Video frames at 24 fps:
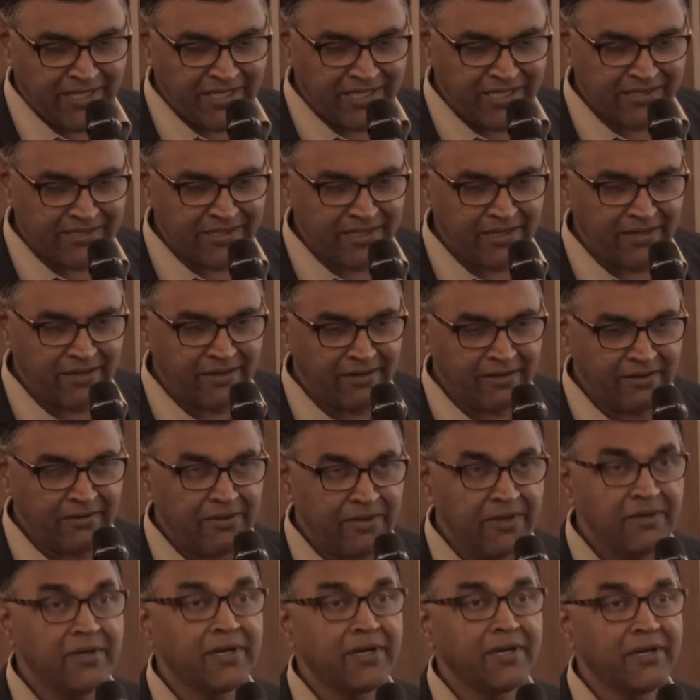this
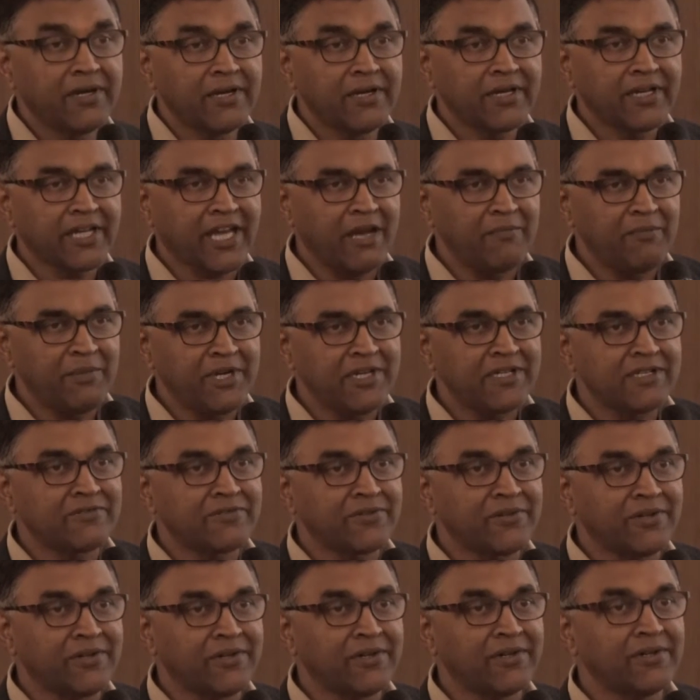cameras
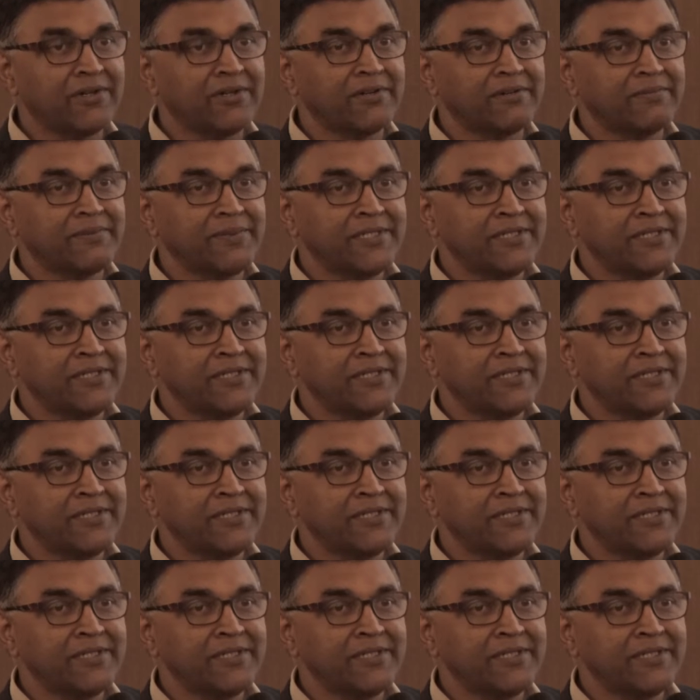for